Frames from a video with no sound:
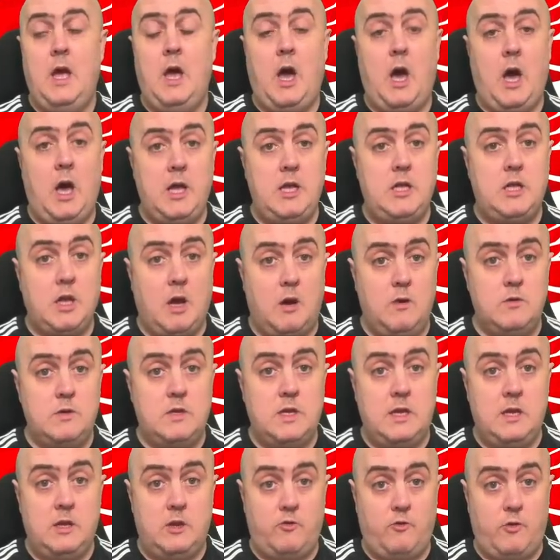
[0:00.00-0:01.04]
I don't
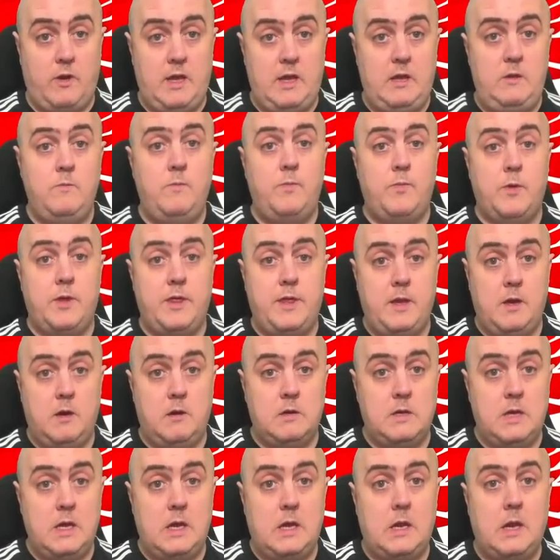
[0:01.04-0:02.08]
agree with
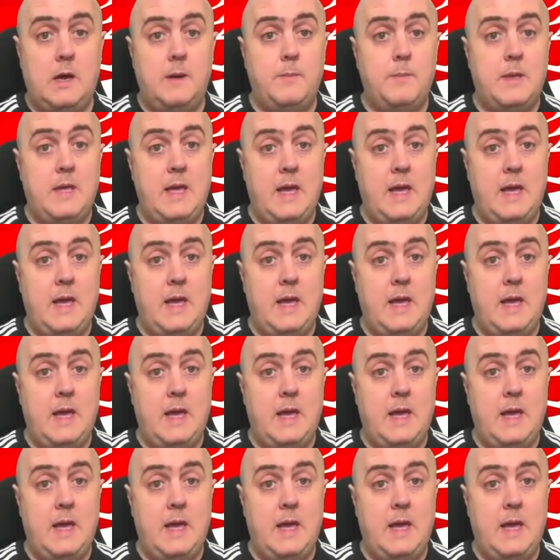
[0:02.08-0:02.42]
Jurgen Klopp